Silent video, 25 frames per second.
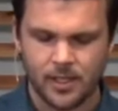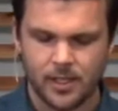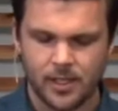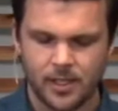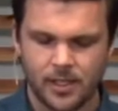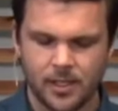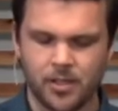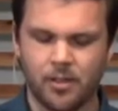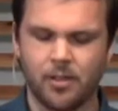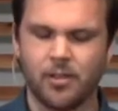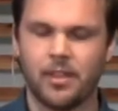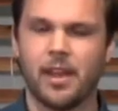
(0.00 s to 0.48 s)

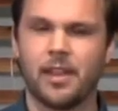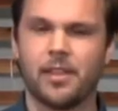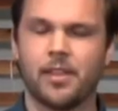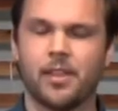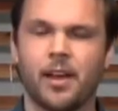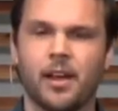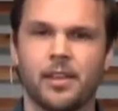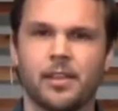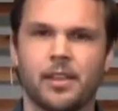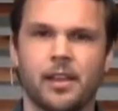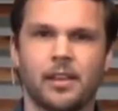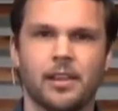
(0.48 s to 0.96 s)
You know, they
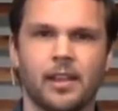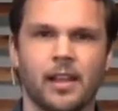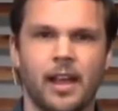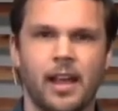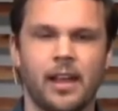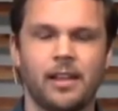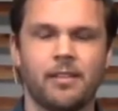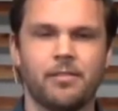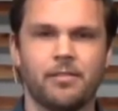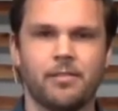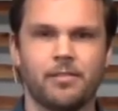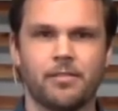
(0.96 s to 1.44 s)
thought that
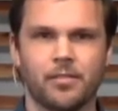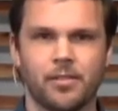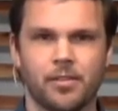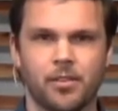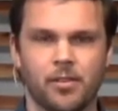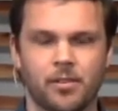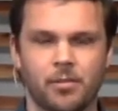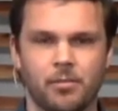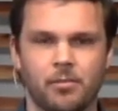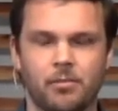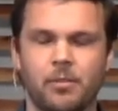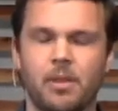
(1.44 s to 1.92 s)
life,
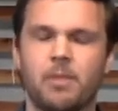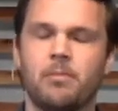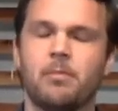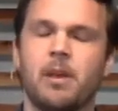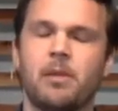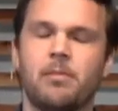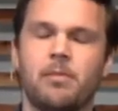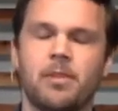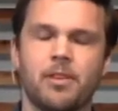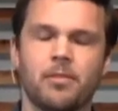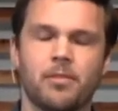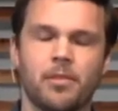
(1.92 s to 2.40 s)

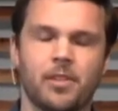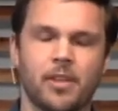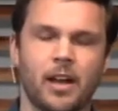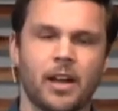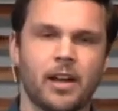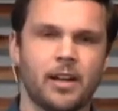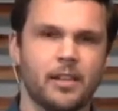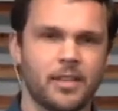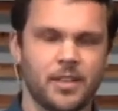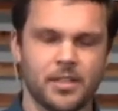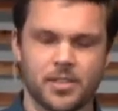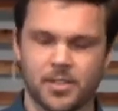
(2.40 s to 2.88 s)
maybe you thought
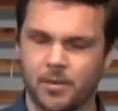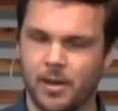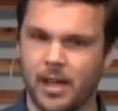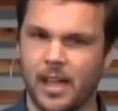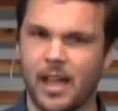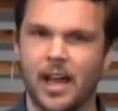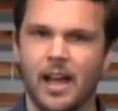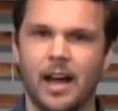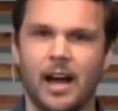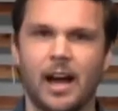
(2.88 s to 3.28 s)
it this way